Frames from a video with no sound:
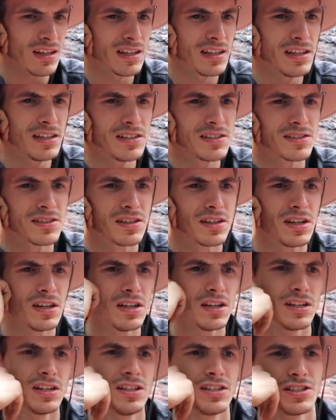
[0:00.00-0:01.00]
he's
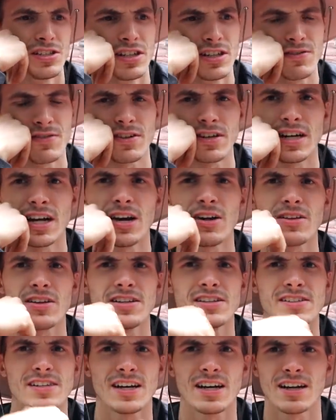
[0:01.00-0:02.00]
he's different now that
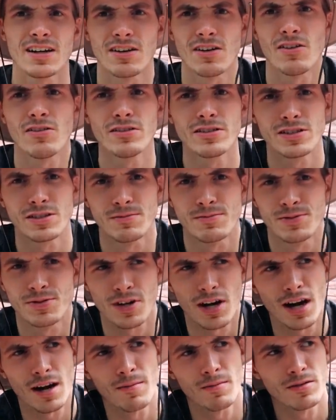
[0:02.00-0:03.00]
he's got all these
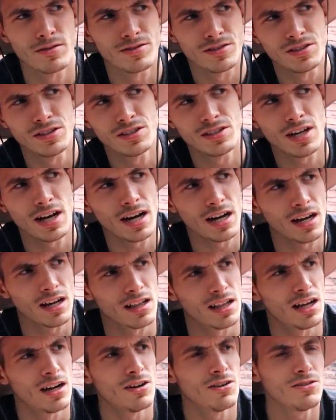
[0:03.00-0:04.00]
subscribers and he's got
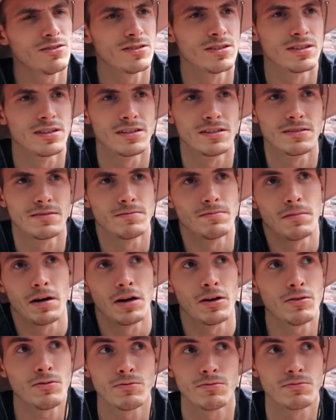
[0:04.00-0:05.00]
clout and
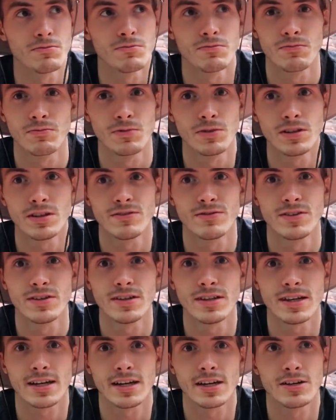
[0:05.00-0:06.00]
I don't really
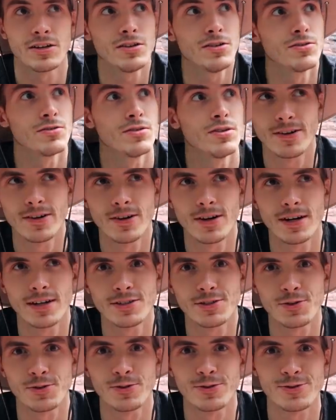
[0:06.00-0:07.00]
feel like I do. All
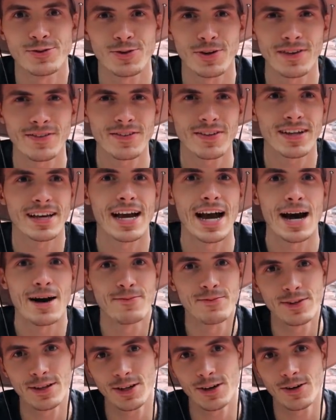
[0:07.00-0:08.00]
right, so, so after the
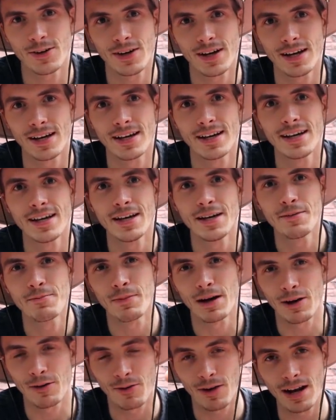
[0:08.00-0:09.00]
cop video, okay,
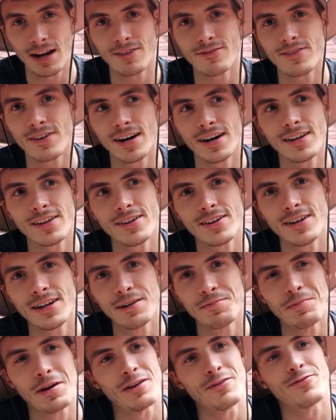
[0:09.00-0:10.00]
my grandfather
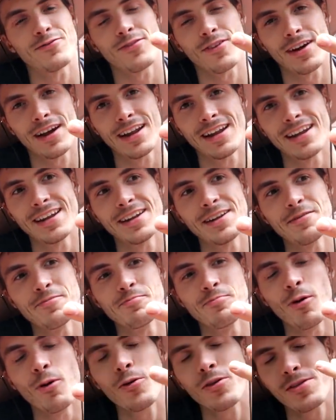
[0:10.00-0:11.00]
and my friend
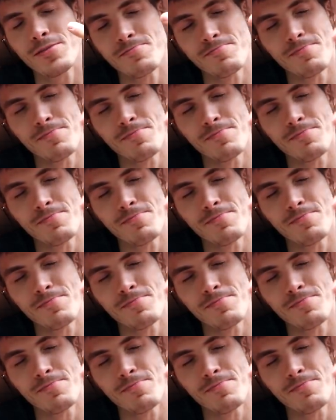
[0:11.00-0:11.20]
both